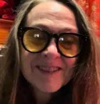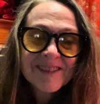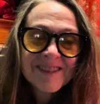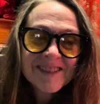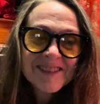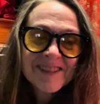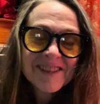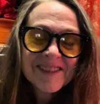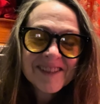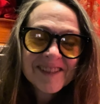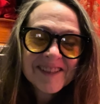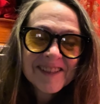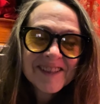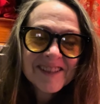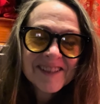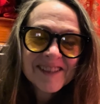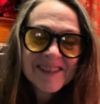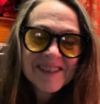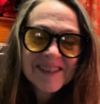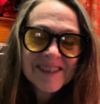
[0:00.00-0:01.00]

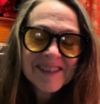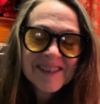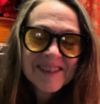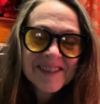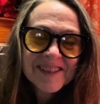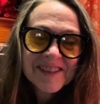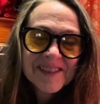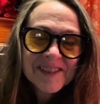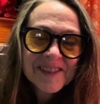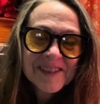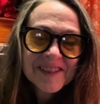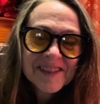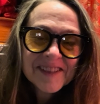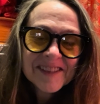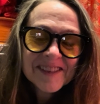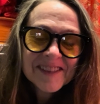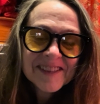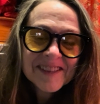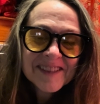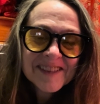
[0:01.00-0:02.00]

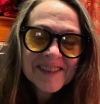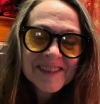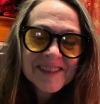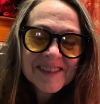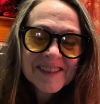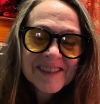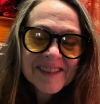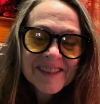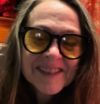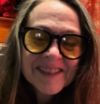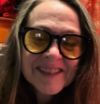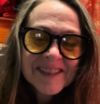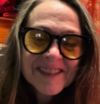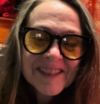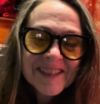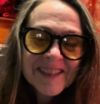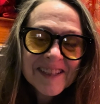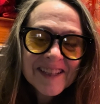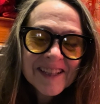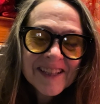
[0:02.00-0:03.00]

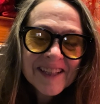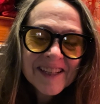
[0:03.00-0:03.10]
(silence)